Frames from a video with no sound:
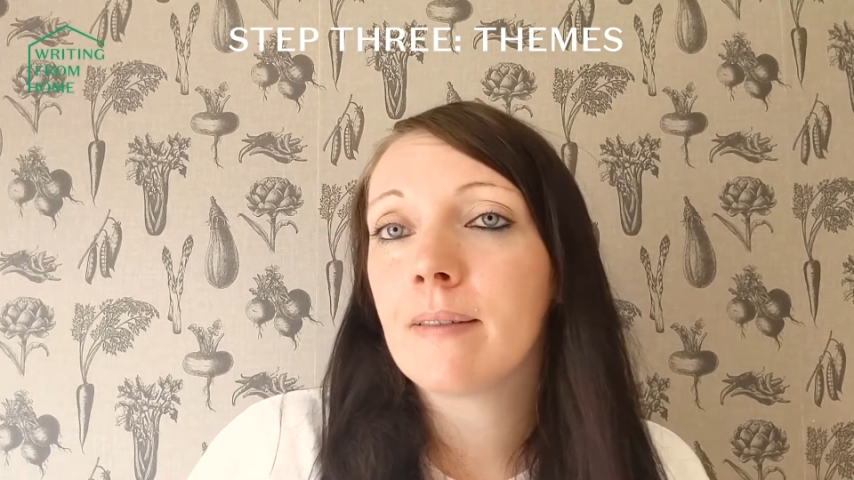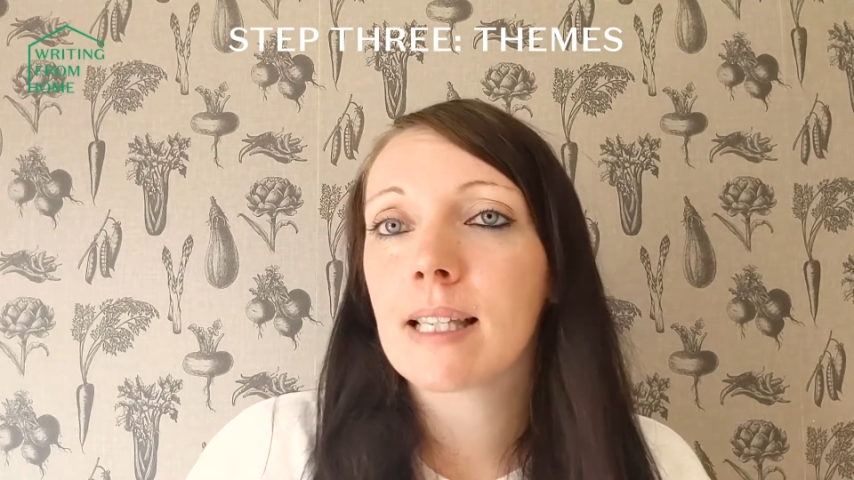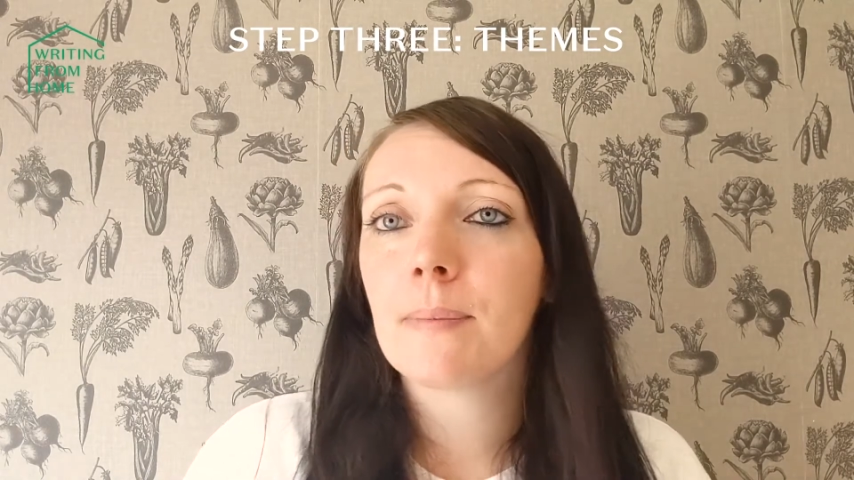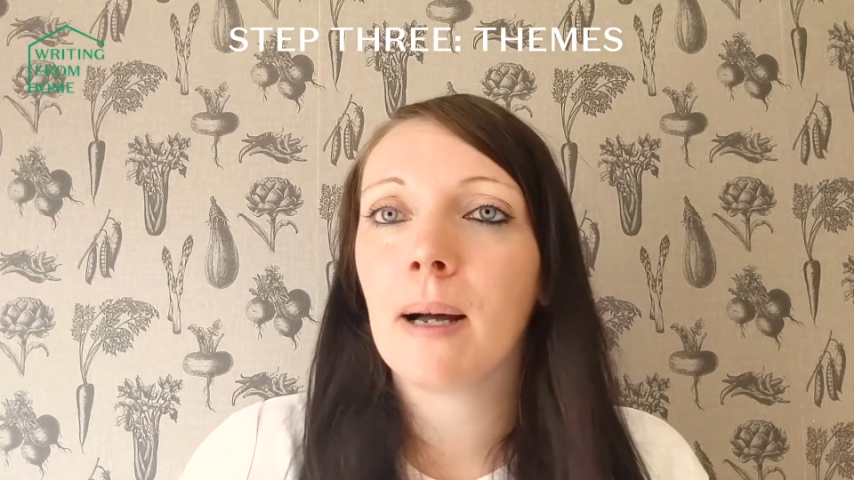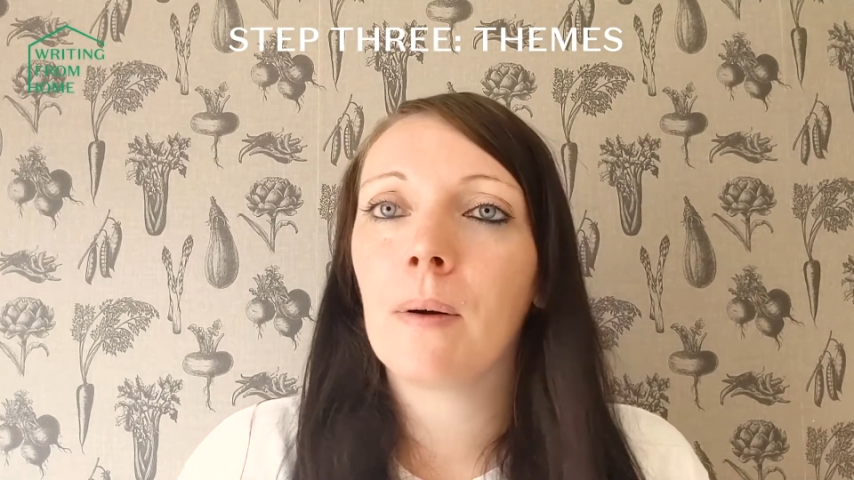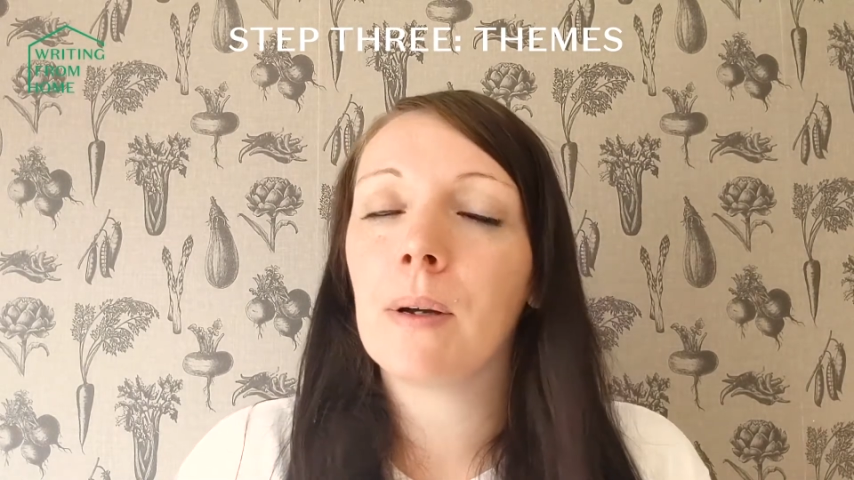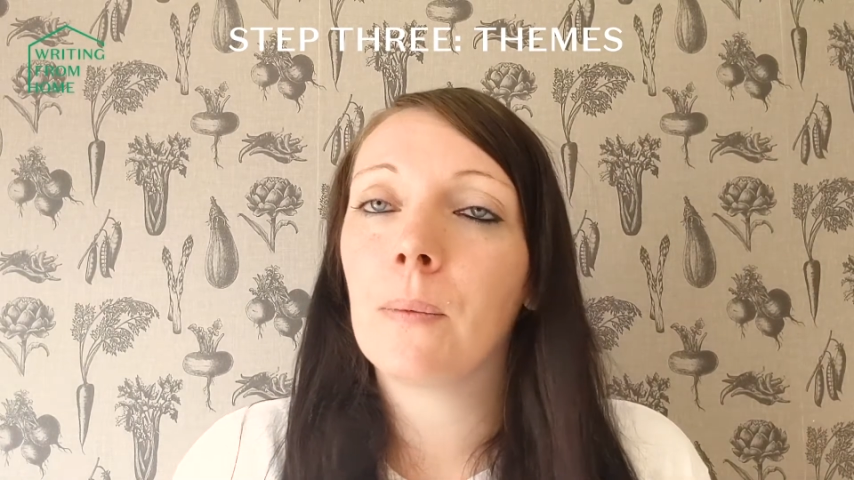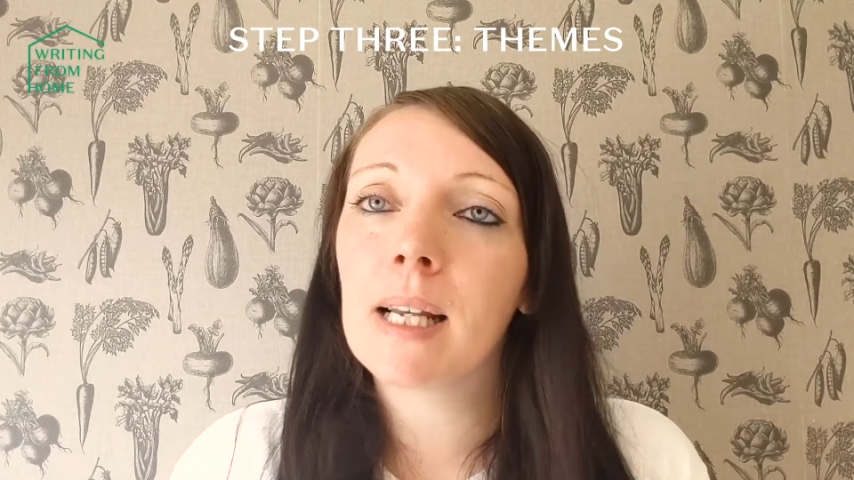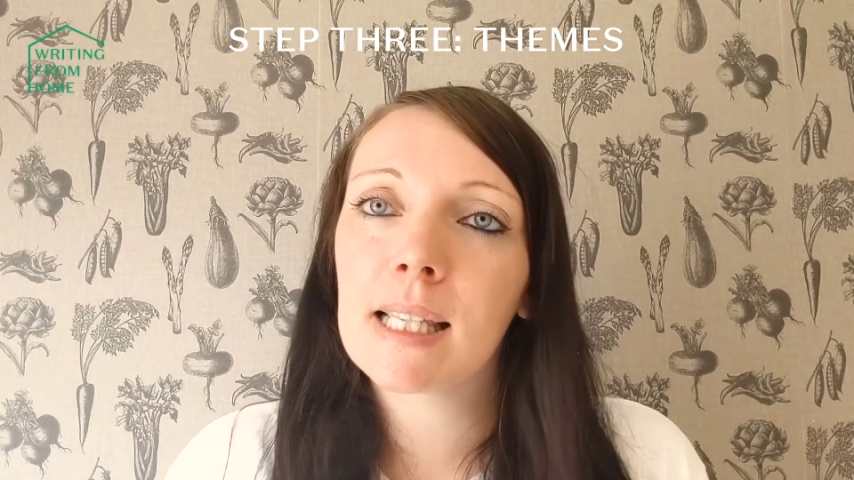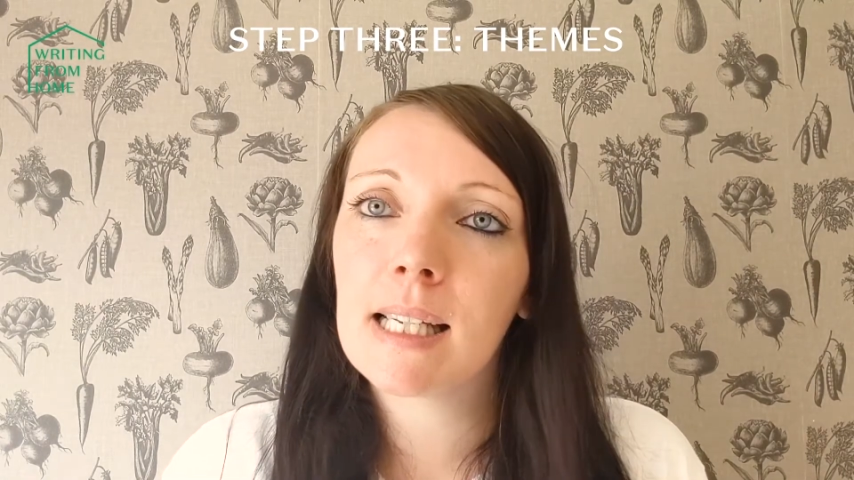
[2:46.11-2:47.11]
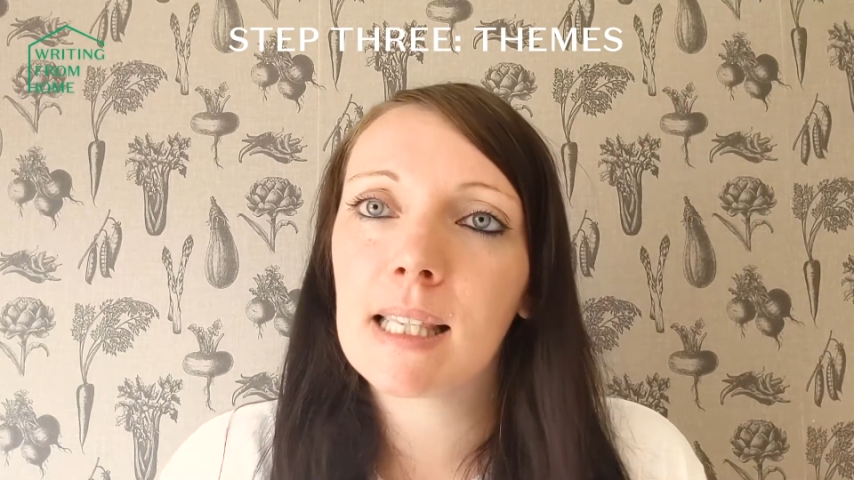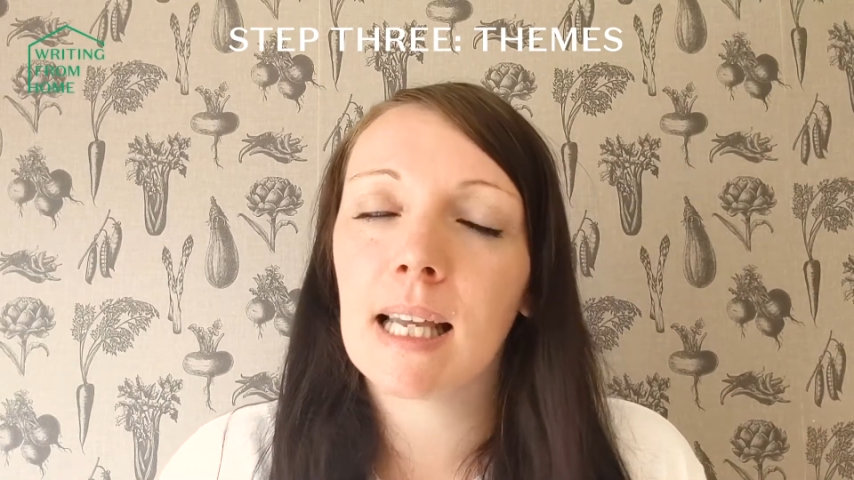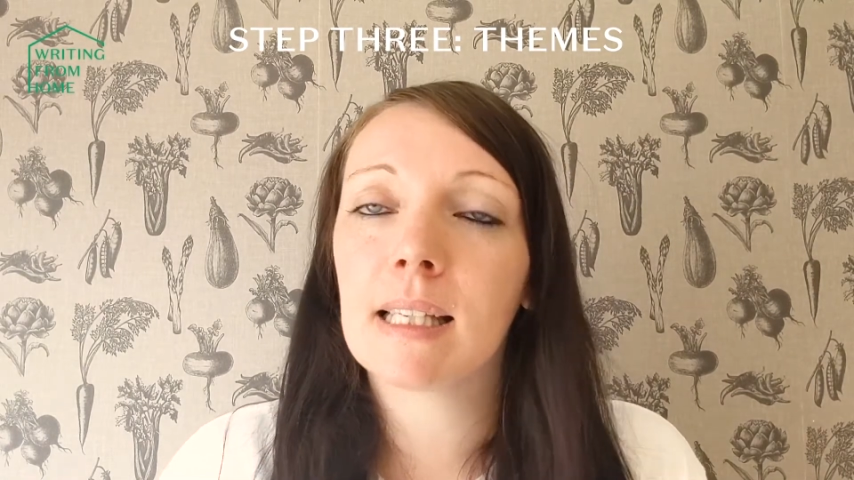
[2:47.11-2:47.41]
is about a wizard that